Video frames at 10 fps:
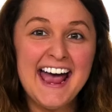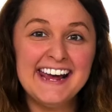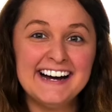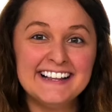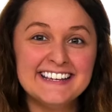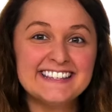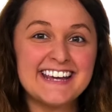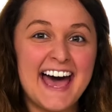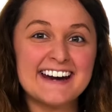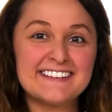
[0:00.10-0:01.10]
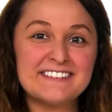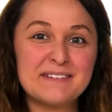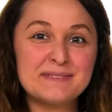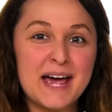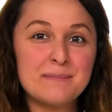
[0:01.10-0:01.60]
Hey y'all, it's Katarina
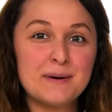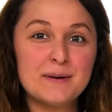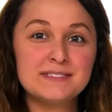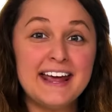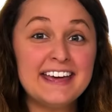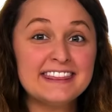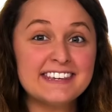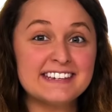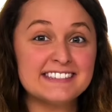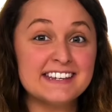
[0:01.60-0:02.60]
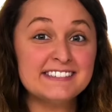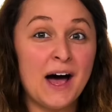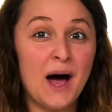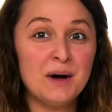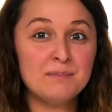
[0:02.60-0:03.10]
from Zappos and this is
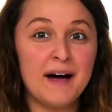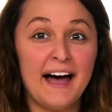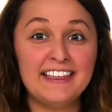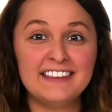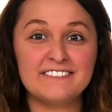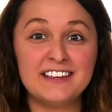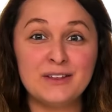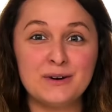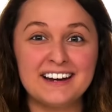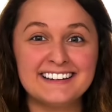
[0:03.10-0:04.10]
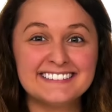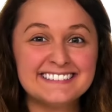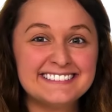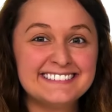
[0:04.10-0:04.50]
Hop by Livie Luca.